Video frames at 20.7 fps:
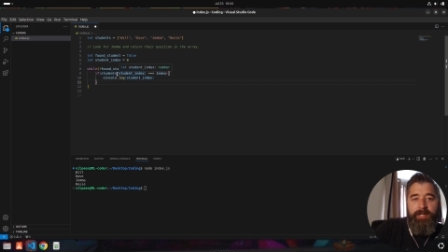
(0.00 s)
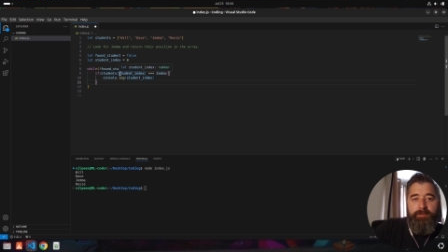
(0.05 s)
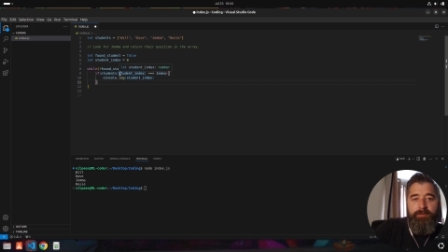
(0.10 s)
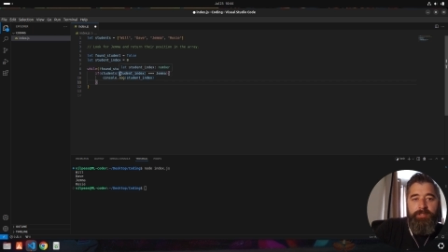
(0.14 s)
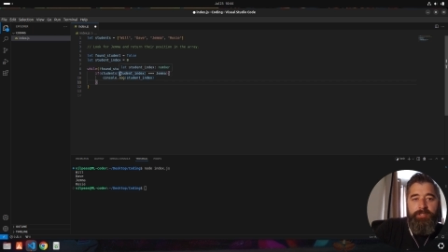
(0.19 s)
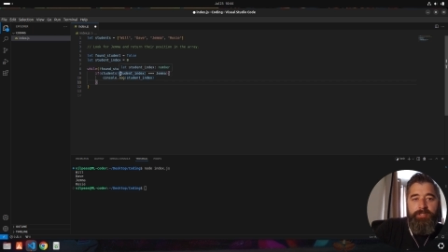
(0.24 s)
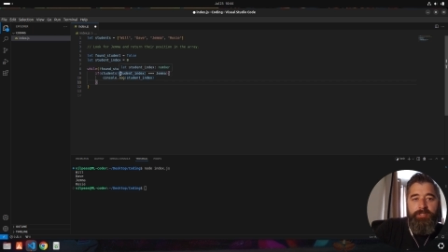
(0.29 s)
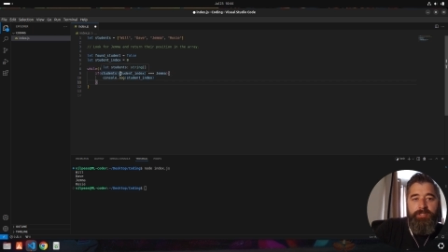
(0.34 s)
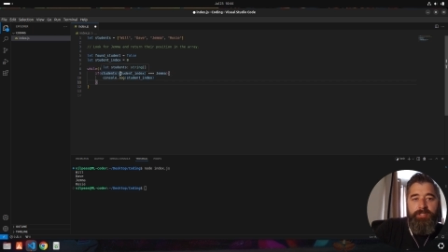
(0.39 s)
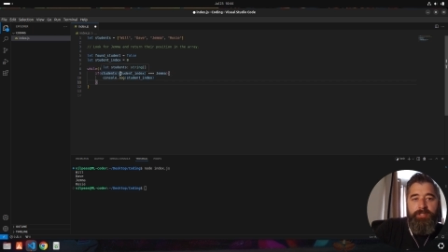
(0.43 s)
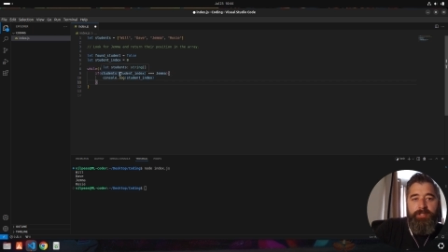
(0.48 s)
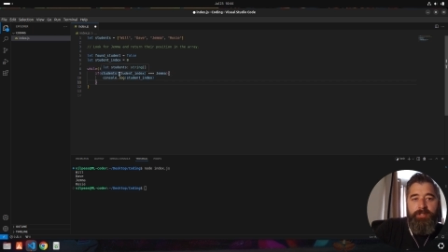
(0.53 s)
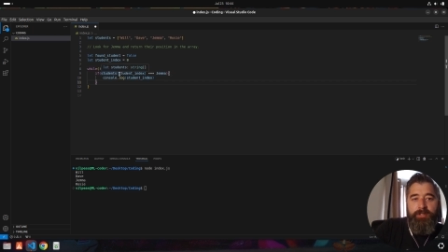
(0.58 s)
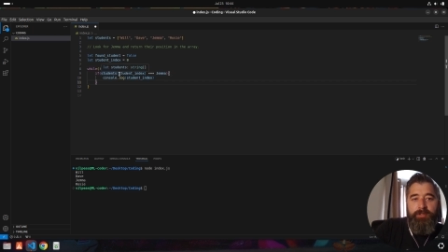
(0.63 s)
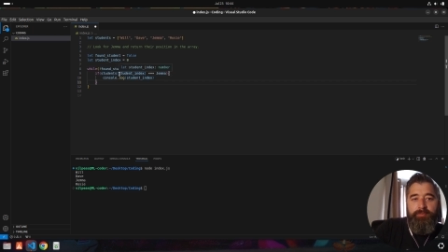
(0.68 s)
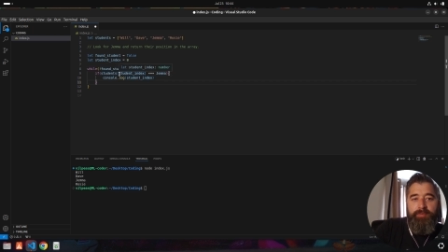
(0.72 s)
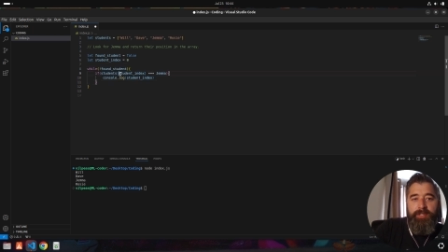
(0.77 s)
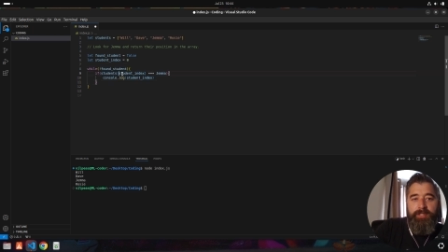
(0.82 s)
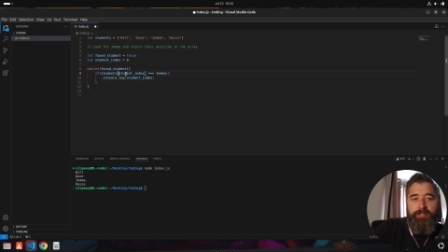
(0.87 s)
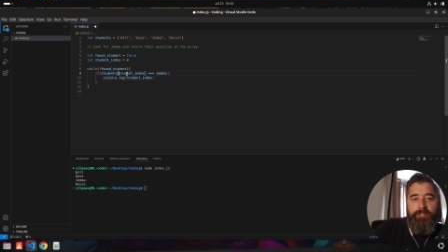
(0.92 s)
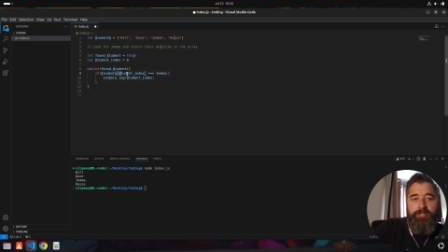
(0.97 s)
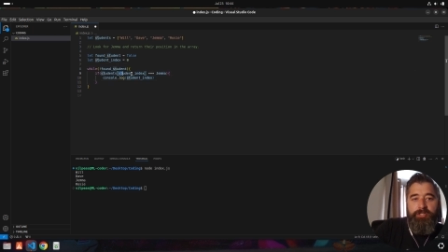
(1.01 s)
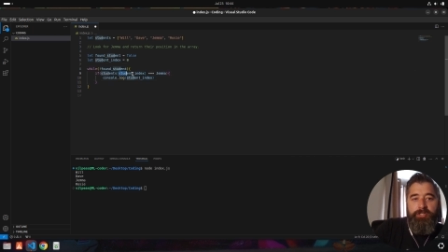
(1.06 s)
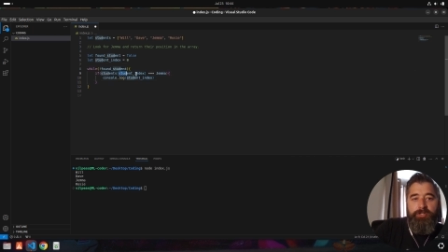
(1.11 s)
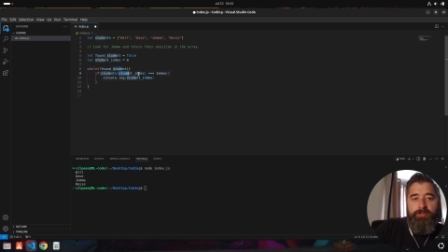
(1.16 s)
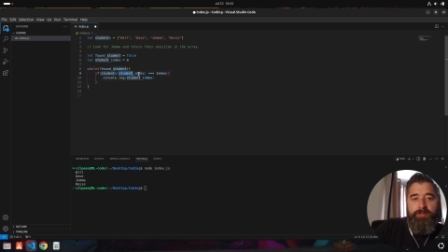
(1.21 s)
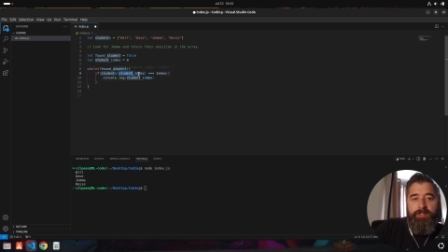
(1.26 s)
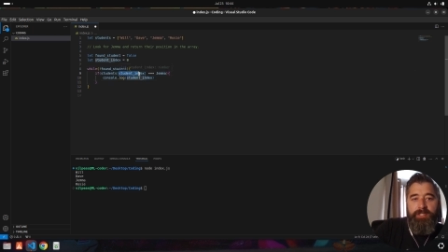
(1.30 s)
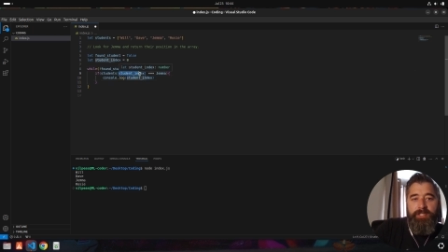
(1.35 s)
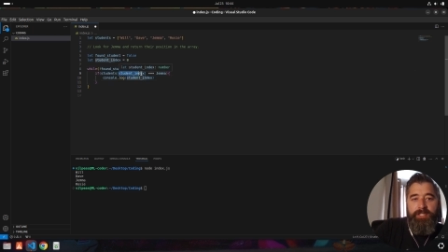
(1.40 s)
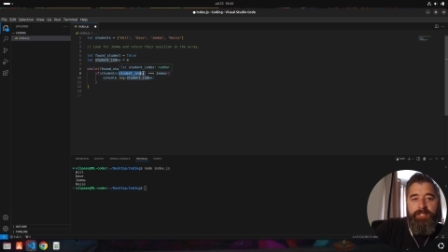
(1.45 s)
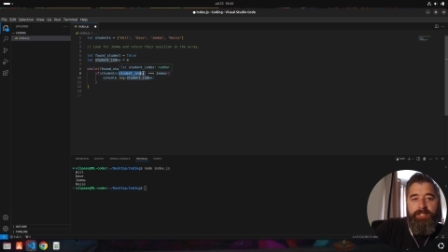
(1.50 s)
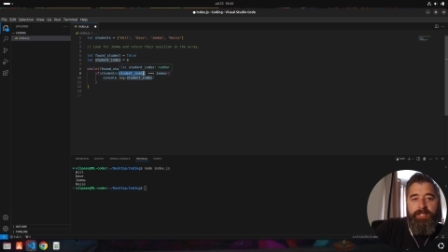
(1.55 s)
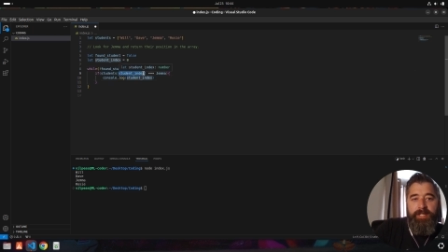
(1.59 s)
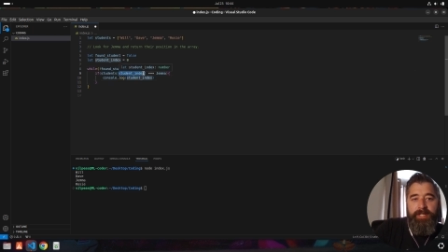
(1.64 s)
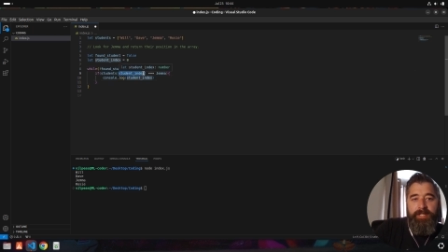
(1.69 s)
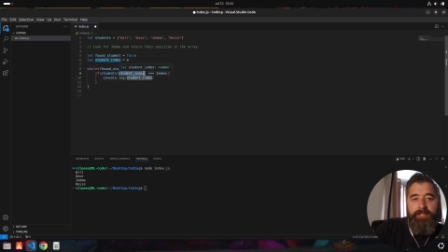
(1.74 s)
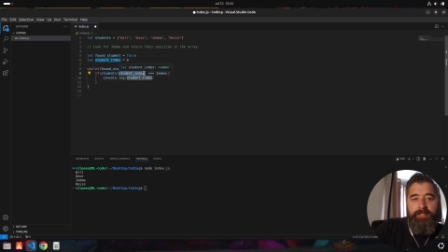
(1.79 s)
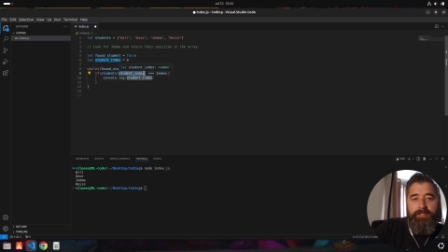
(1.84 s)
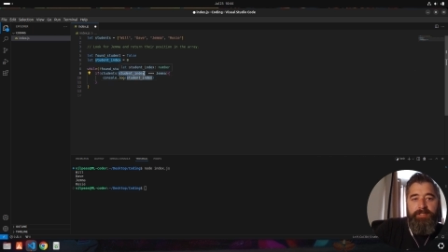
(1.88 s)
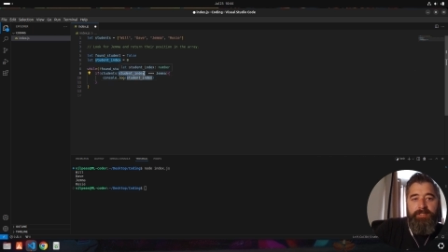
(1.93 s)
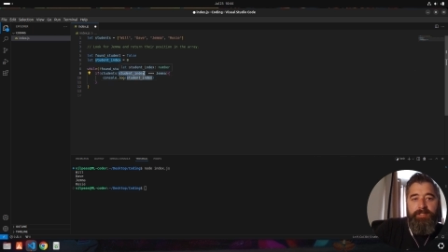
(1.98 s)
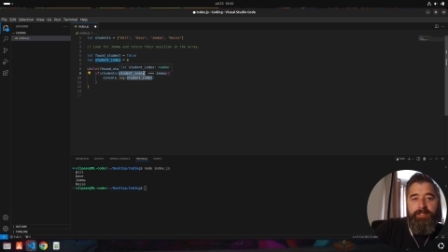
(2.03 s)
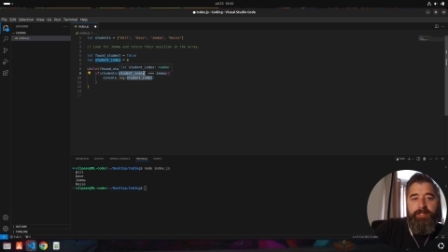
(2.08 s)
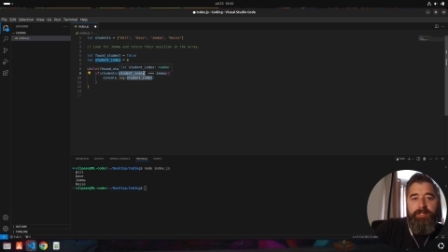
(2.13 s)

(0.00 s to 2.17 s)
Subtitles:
which is denoted by the student index.